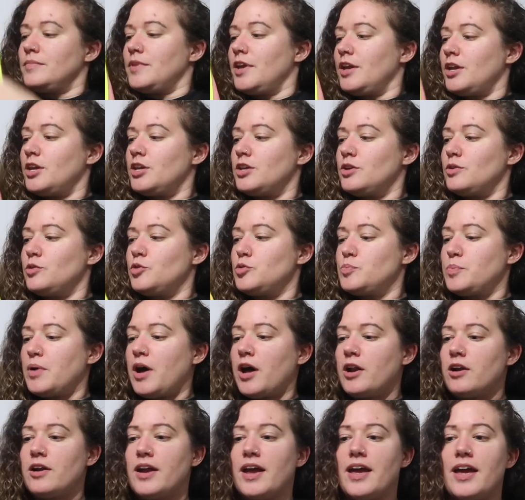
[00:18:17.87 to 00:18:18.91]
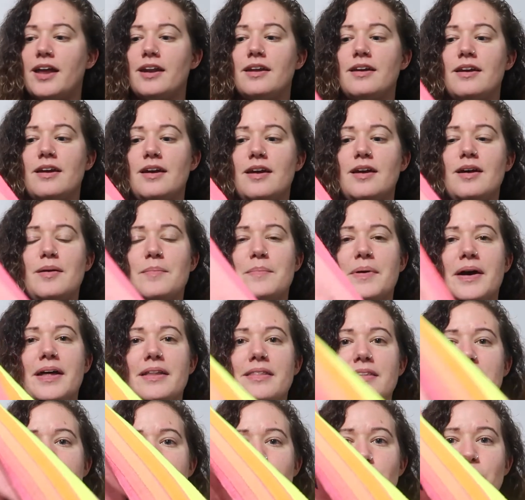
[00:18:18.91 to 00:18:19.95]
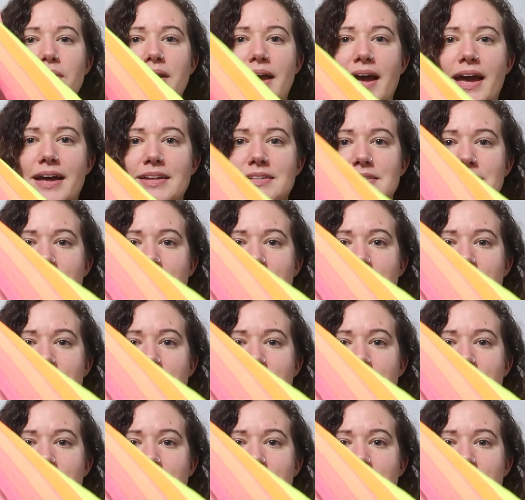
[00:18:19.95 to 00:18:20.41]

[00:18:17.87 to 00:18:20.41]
a huge Potterhead. But this one has